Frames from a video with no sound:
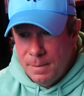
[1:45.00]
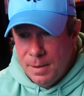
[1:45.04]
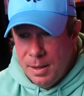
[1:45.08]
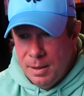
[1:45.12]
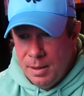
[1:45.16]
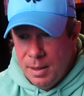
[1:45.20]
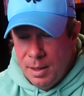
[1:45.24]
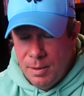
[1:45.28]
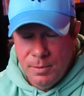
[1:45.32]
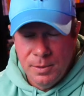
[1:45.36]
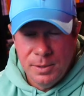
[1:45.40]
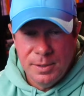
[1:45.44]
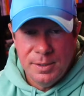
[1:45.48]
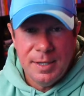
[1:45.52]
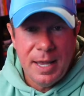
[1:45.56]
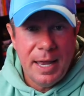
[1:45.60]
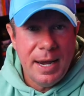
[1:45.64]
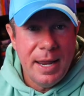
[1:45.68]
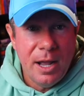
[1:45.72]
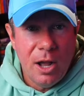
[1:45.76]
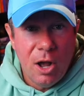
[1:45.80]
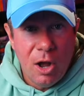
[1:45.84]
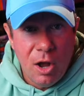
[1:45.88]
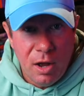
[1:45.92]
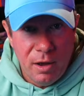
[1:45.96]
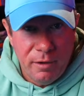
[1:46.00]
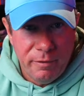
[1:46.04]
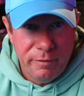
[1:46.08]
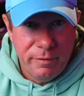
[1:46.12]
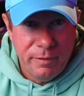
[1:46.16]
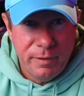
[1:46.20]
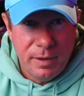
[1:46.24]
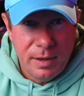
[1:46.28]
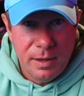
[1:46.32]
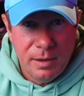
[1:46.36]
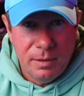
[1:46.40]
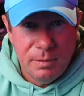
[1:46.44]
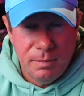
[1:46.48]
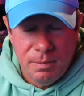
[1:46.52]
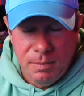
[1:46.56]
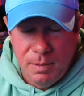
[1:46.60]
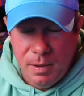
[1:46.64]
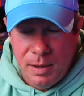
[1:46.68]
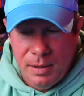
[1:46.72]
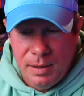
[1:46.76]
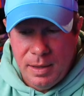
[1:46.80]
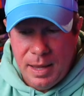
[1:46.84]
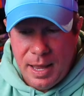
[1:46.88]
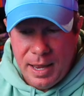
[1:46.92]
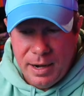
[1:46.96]
It was setting off
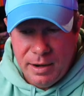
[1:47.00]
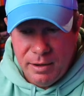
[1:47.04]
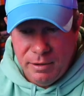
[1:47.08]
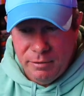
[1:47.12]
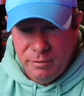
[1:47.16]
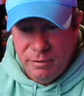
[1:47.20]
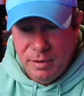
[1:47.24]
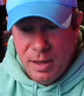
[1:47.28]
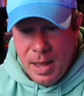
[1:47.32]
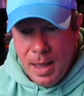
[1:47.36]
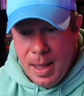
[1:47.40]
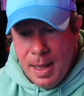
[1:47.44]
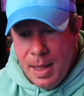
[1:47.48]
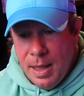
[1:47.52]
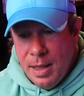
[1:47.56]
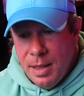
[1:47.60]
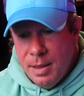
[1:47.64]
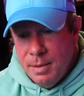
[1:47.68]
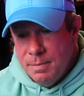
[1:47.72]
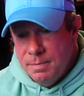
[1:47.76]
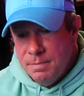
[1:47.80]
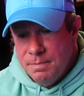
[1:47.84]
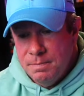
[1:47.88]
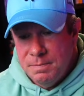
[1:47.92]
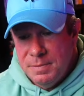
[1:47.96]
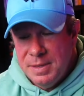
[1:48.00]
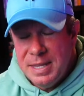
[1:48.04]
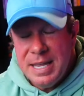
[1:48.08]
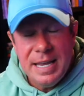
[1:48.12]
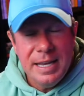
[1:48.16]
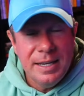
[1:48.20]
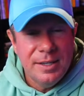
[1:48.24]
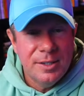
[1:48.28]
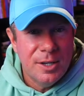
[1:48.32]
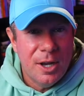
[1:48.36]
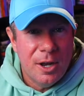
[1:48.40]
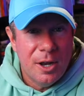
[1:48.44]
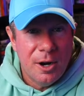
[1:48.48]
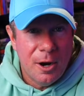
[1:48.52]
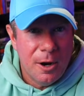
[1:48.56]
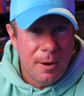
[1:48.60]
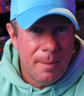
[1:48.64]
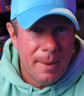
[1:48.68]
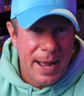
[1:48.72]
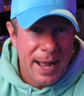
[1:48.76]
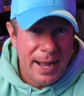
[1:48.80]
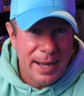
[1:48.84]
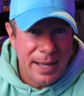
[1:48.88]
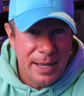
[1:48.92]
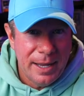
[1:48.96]
a lot of things on our
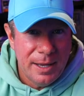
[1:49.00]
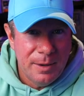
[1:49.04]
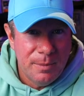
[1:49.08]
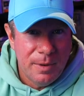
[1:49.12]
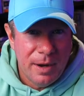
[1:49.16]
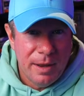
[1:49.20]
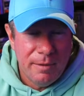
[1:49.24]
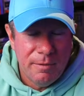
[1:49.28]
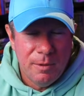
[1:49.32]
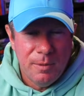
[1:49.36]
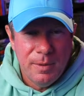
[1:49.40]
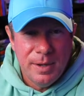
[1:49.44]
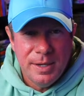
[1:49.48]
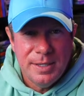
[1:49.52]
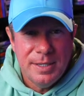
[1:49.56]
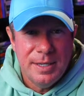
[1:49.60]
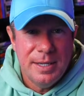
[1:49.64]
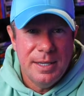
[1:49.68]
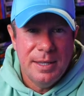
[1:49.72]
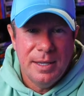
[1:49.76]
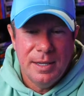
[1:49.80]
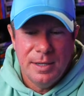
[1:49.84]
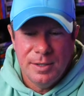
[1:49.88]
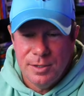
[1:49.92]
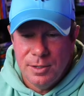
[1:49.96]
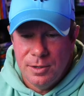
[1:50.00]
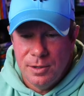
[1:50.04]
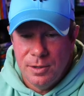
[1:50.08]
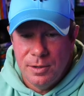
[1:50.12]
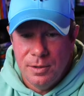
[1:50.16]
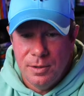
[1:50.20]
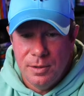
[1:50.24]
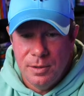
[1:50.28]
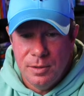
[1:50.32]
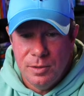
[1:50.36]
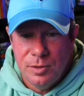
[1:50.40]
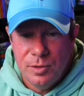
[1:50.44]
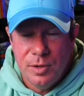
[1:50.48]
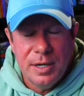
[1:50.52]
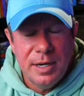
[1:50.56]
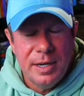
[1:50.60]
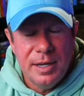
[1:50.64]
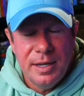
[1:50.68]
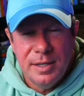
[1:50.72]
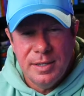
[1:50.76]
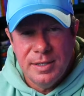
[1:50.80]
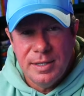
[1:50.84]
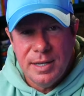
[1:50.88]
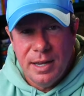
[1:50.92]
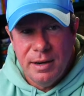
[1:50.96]
back end whenever we see things that are
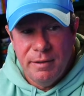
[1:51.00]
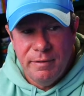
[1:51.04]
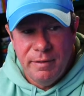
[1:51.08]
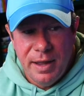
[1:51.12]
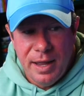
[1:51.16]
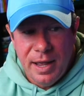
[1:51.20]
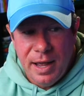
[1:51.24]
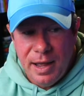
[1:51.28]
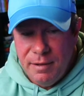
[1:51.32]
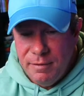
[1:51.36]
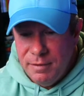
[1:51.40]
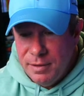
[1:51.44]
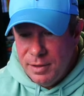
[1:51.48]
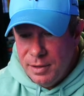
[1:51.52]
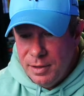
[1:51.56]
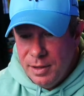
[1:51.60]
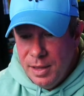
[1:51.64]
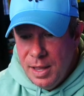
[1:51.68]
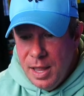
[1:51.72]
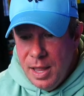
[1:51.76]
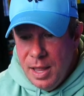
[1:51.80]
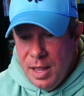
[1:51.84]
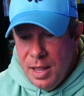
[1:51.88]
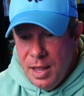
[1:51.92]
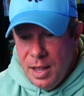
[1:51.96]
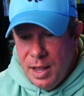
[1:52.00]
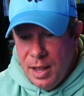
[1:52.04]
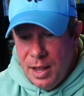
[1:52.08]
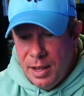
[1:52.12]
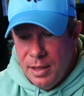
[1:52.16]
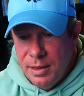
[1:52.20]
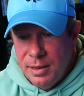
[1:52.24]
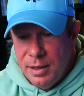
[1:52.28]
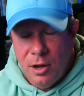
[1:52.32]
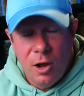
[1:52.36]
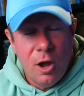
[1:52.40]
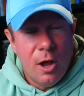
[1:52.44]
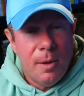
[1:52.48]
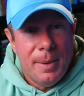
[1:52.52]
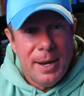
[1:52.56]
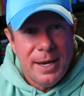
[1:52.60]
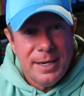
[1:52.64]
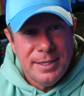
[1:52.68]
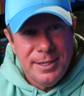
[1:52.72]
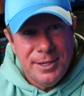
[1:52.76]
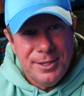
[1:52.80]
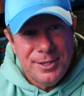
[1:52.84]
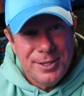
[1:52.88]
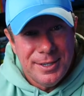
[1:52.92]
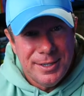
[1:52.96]
trending inside of AIville. They caught my
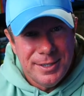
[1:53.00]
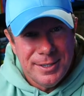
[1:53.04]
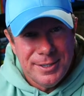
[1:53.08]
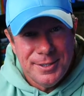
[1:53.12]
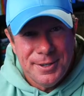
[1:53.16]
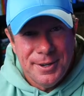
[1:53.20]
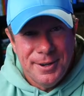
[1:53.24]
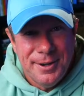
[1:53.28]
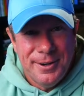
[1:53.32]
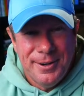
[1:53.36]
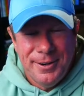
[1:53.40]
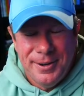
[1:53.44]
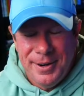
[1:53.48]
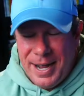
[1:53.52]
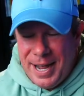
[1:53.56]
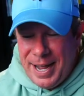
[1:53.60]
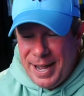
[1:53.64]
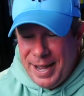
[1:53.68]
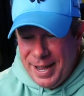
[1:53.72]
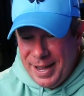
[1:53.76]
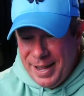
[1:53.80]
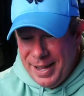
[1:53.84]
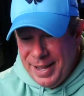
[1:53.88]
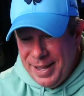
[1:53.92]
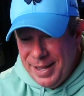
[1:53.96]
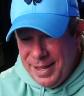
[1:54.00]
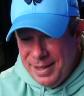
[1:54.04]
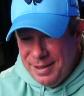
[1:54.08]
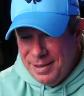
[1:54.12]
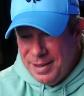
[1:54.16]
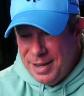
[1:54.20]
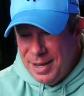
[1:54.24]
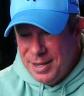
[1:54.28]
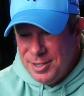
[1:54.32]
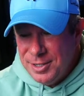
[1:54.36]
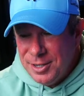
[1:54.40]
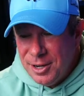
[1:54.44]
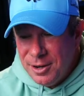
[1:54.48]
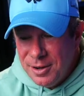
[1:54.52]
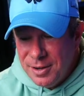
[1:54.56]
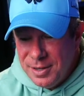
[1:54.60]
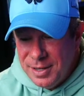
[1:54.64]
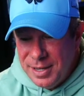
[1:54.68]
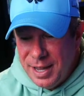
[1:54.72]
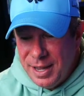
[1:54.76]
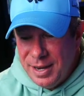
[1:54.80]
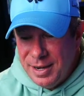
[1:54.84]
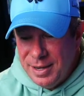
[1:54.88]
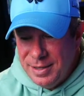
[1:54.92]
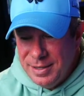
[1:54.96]
attention, so I
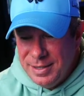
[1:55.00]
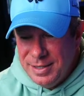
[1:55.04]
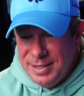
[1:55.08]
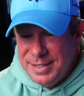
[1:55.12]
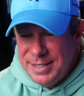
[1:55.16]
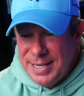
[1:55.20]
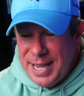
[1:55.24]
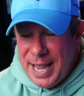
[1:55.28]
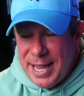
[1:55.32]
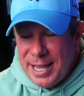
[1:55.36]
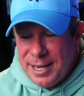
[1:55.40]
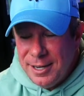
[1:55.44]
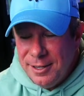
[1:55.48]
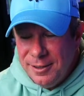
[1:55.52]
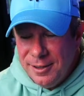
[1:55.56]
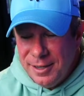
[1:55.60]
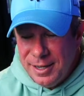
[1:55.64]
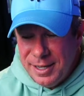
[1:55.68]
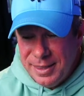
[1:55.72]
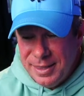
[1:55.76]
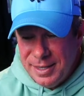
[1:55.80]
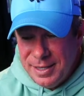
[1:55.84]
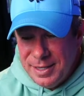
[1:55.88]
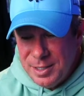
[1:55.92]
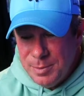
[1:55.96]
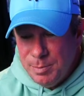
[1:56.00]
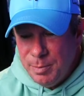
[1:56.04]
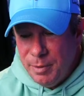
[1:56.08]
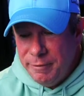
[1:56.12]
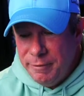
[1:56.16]
started kind of taking a look at this